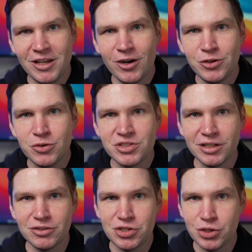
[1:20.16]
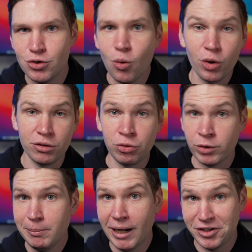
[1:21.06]
there using two or
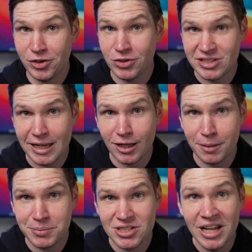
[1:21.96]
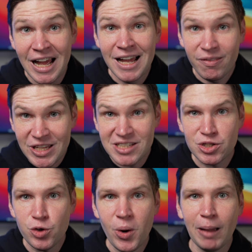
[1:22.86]
three monitor setups, these
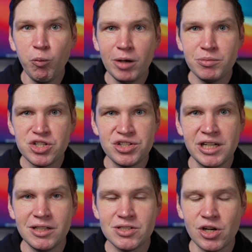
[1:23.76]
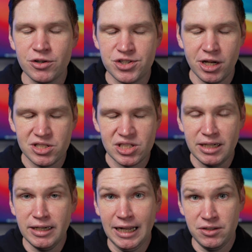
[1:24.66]
new M1 machines are just
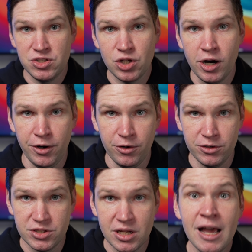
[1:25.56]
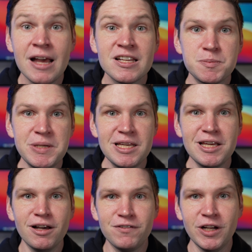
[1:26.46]
non-starters.
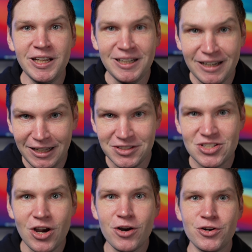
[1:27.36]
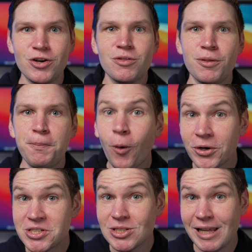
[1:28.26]
Speaking of a non-starter, the
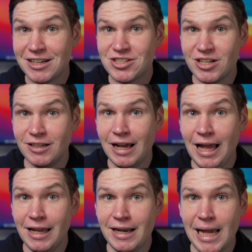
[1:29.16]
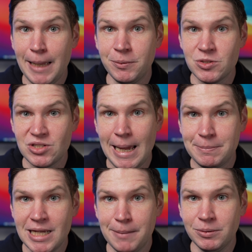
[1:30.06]
port selection on Apple's
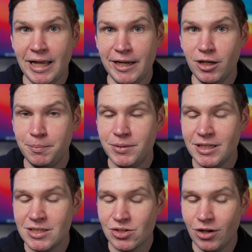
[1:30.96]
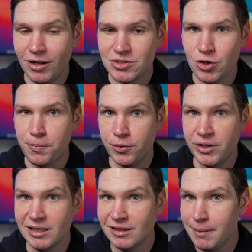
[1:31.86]
laptop lineup is also
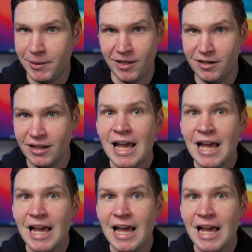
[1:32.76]
pretty limited.